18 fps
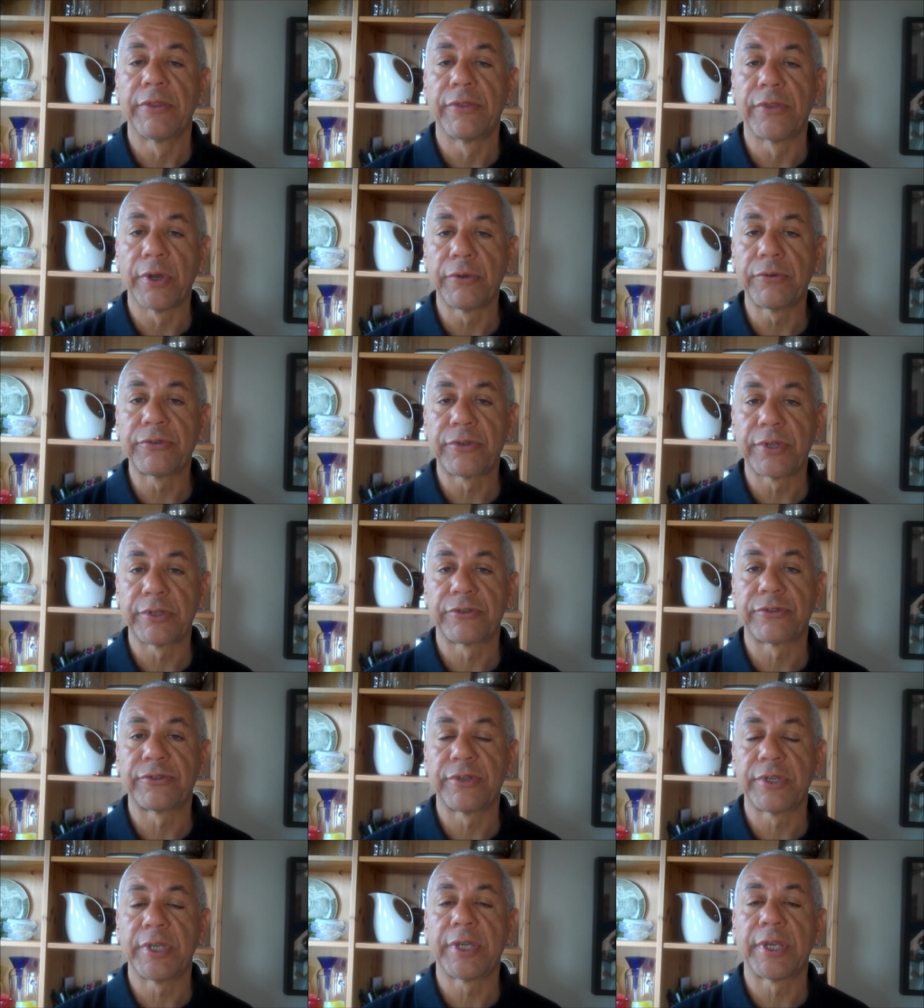those that
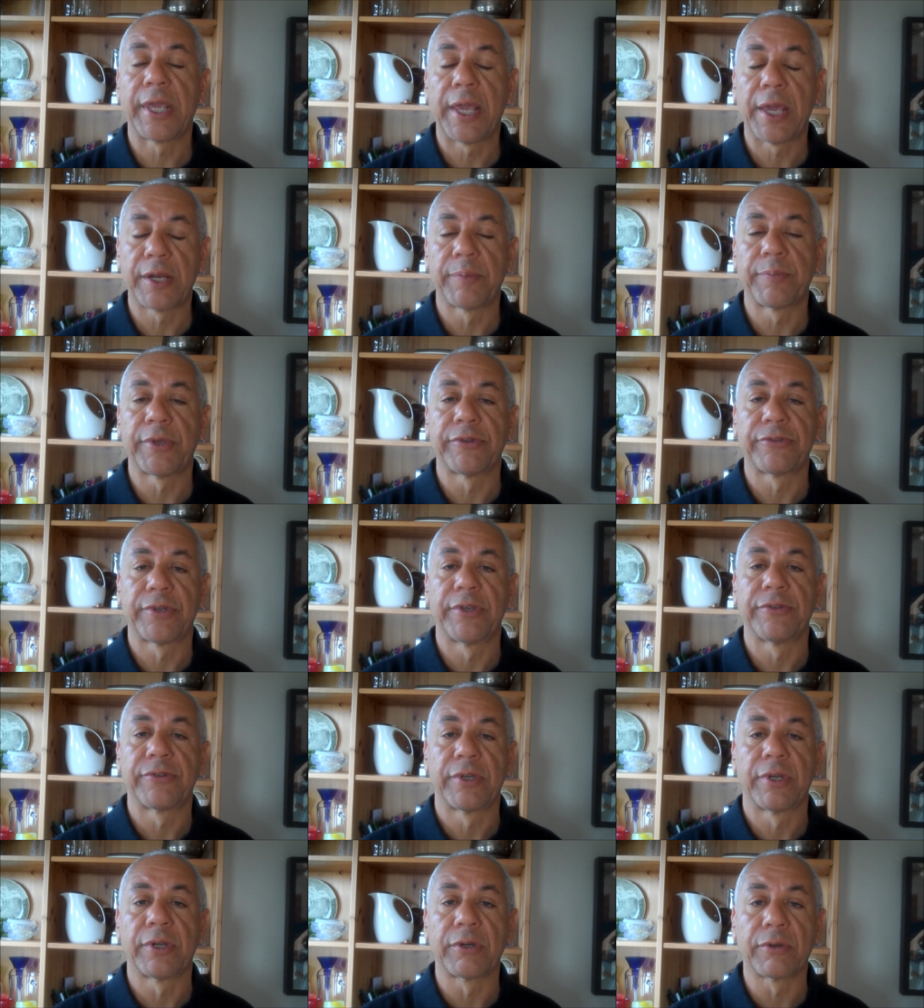see cannabis
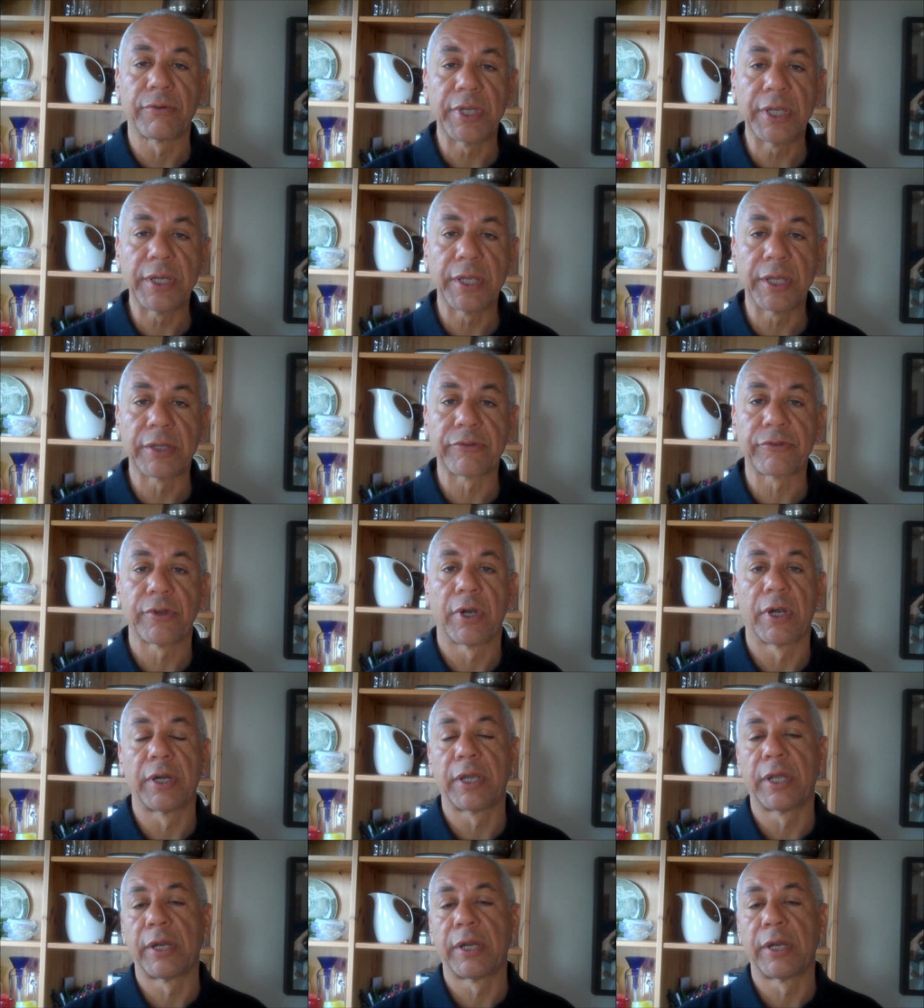as an ingredient are